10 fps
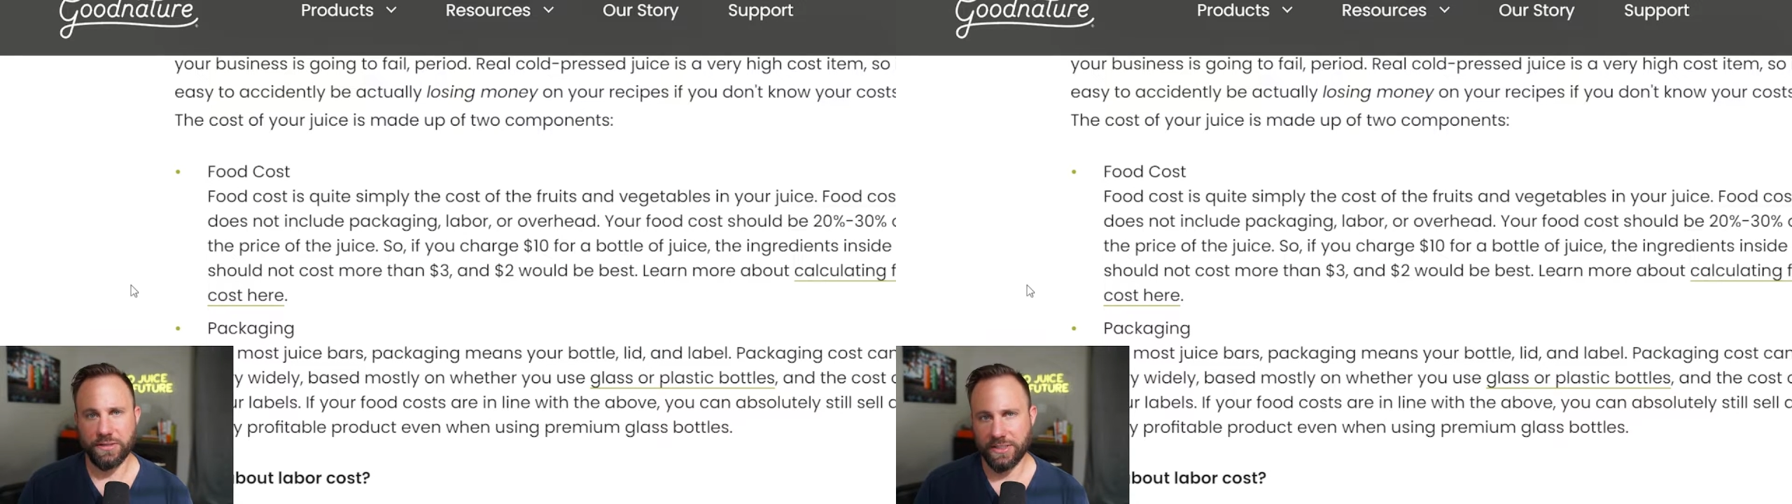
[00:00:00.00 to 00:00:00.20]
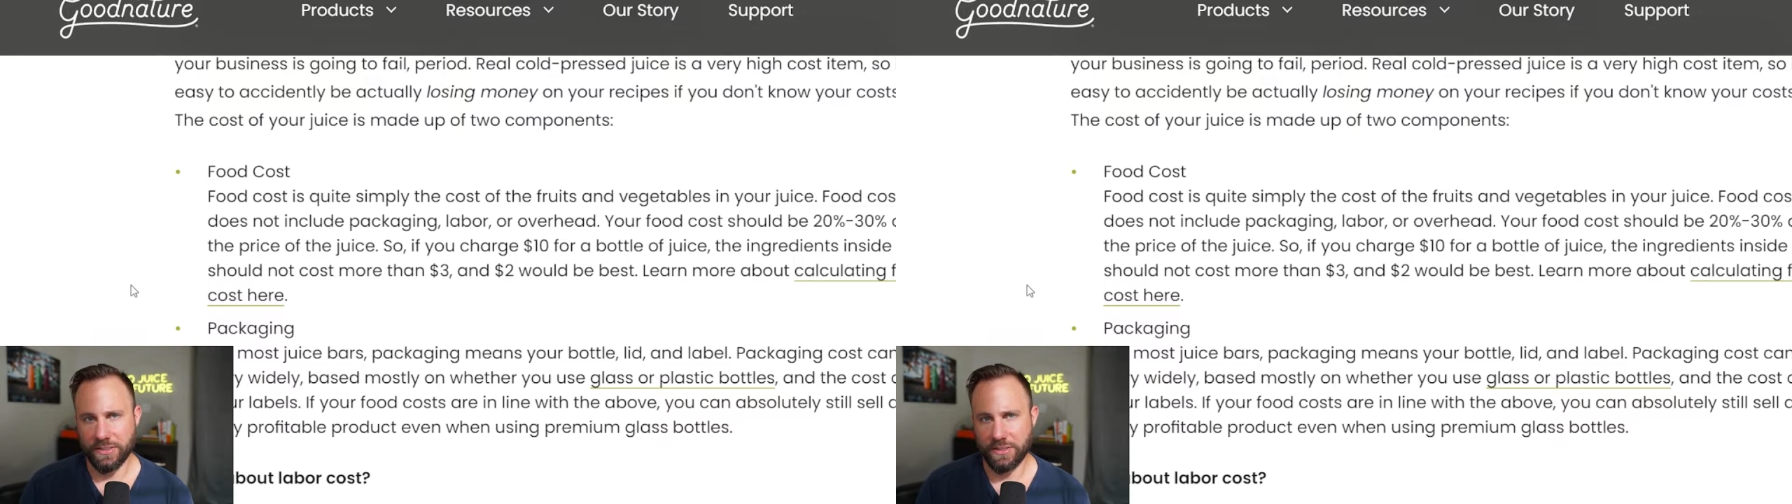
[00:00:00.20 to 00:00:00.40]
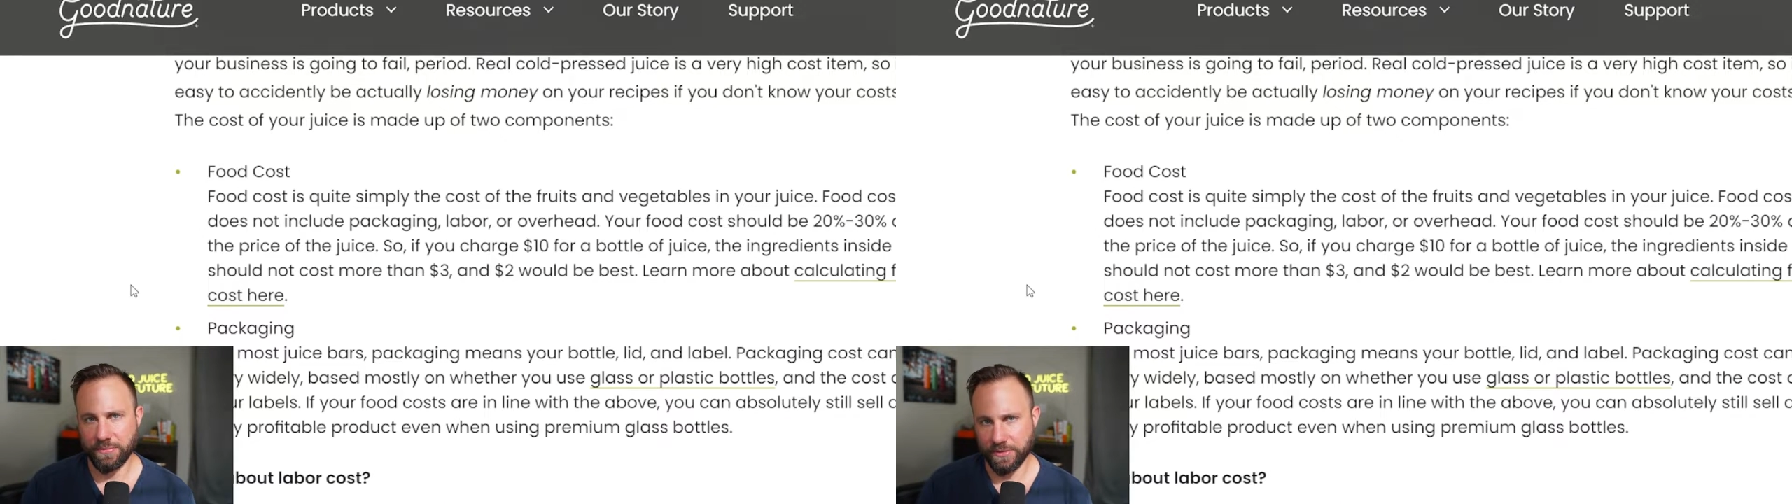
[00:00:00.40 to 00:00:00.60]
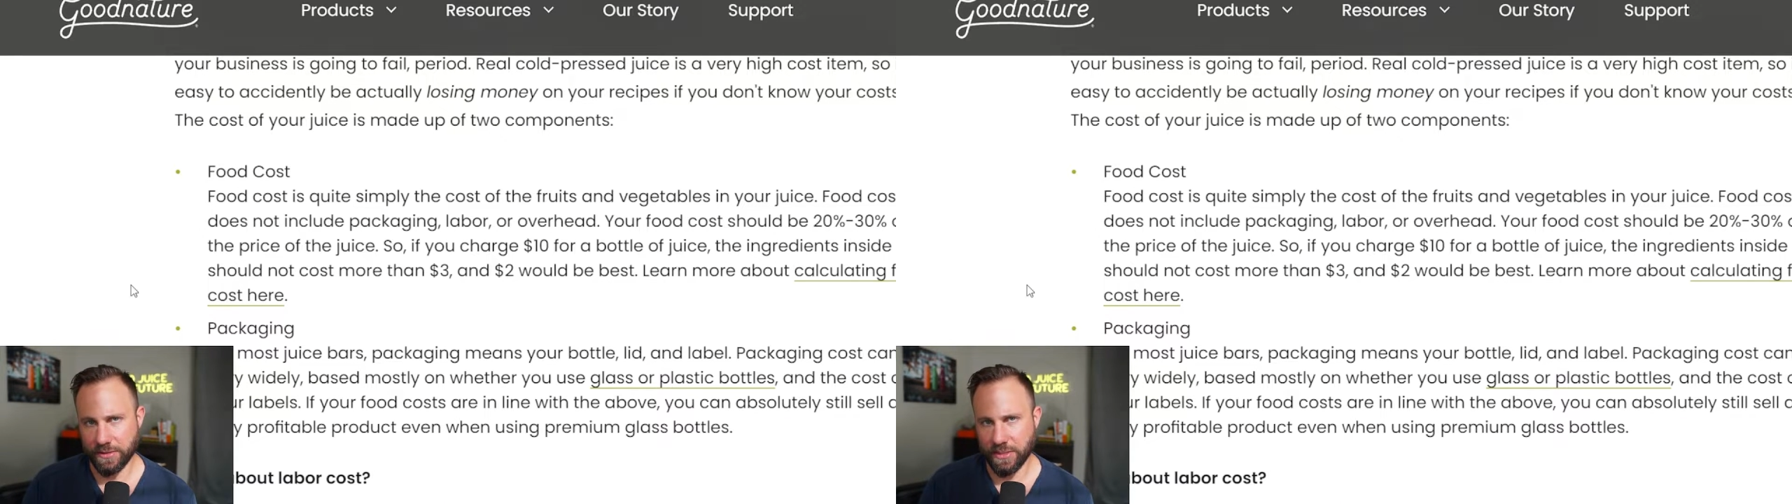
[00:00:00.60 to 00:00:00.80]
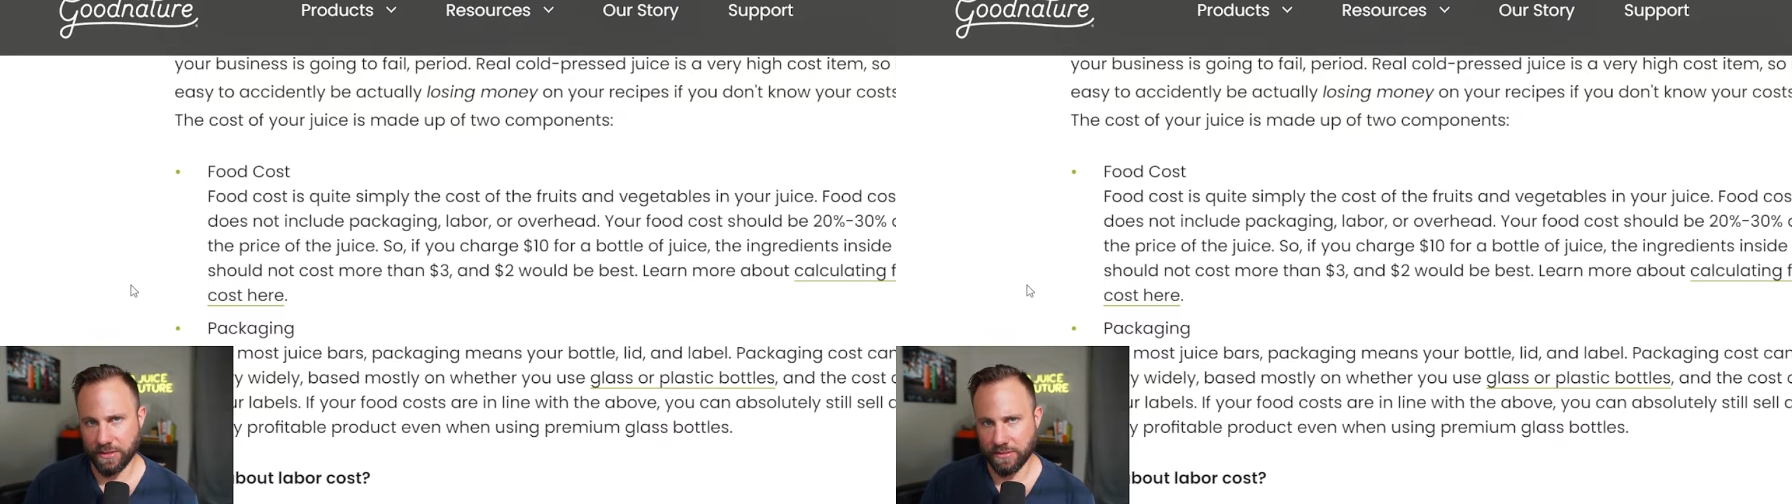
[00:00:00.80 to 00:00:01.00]

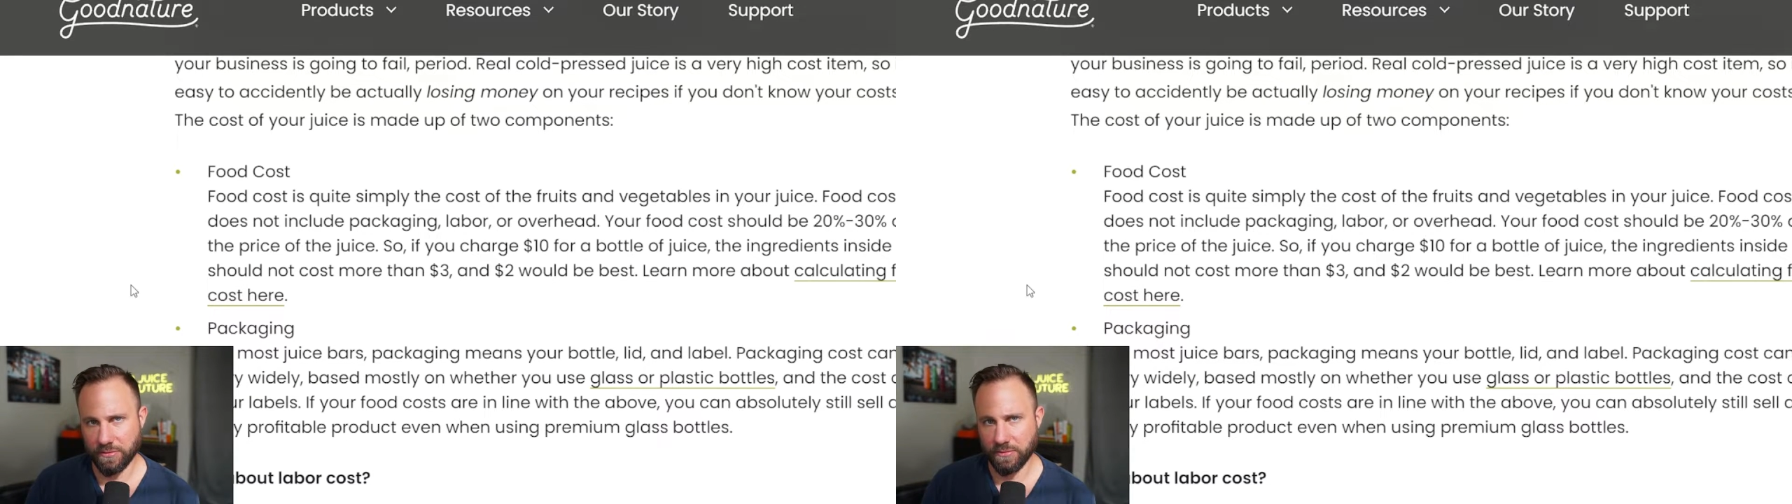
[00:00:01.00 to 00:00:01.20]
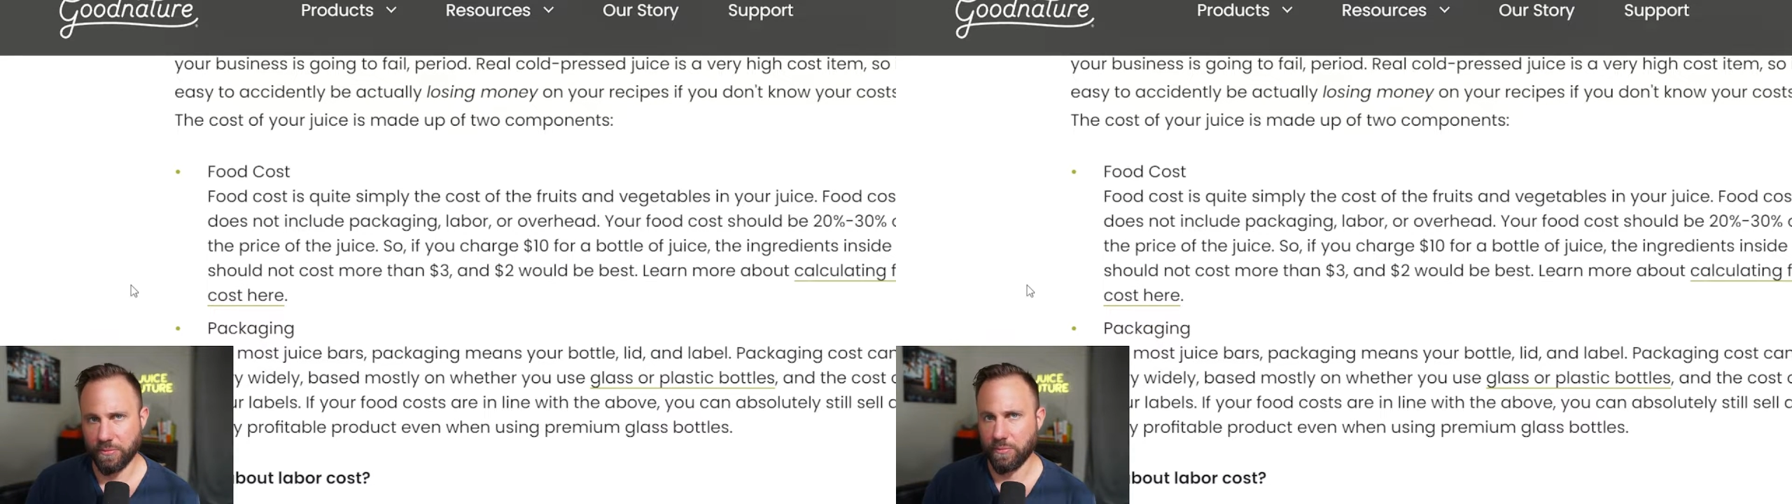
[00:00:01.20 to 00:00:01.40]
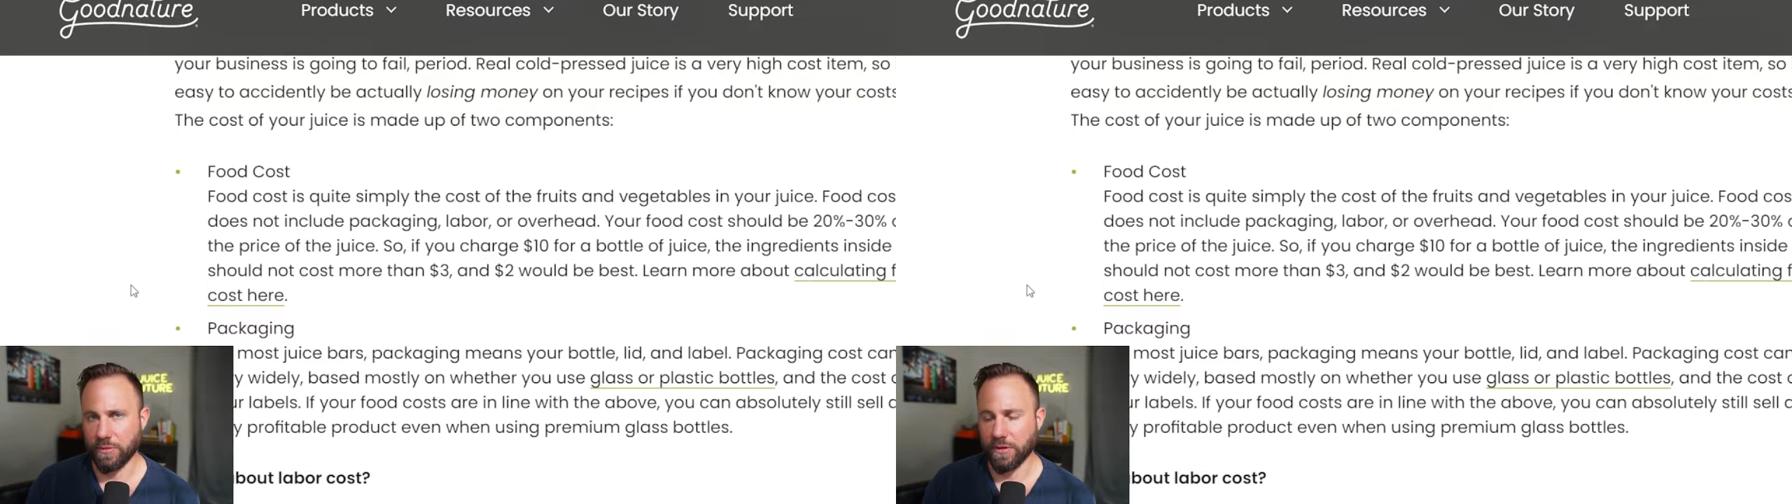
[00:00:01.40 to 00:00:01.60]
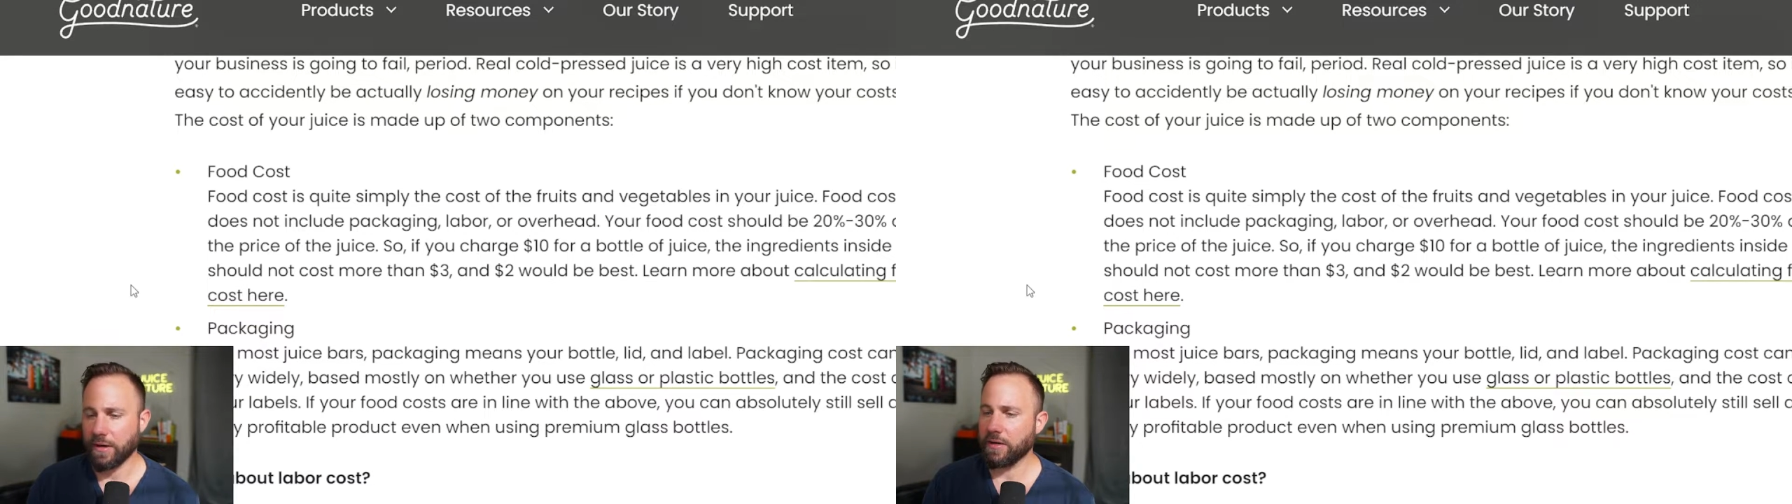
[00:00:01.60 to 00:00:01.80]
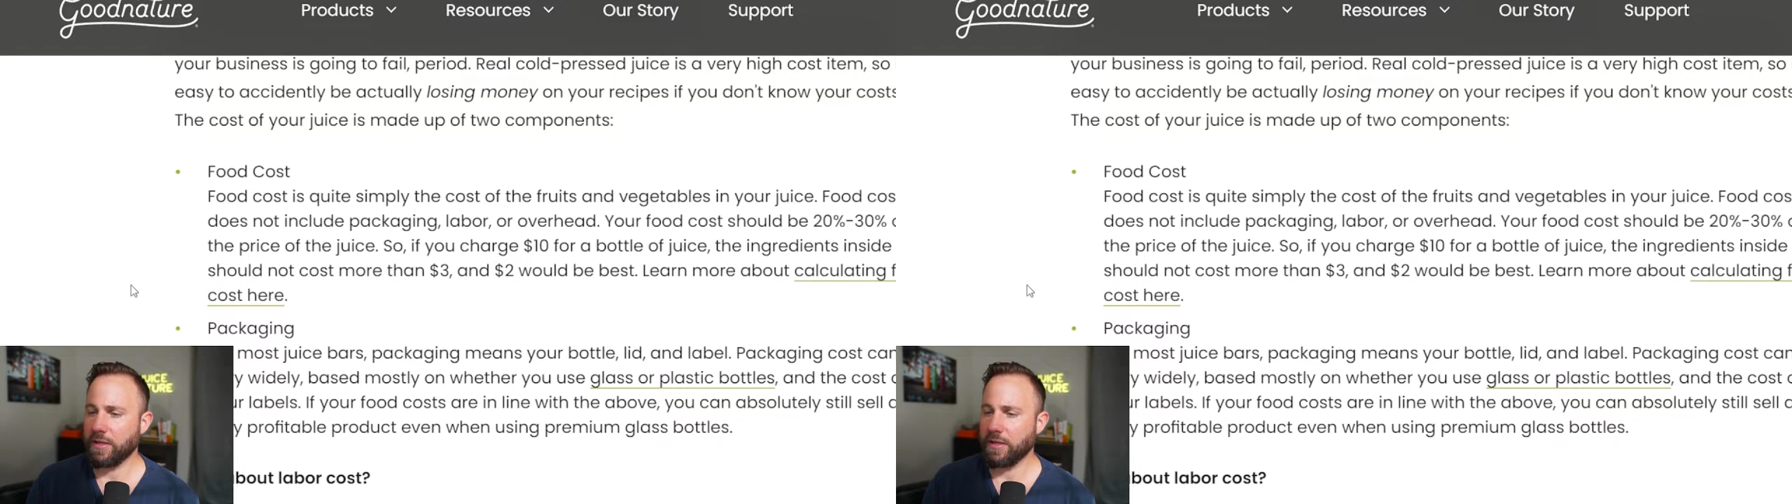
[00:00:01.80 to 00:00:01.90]
60% or more.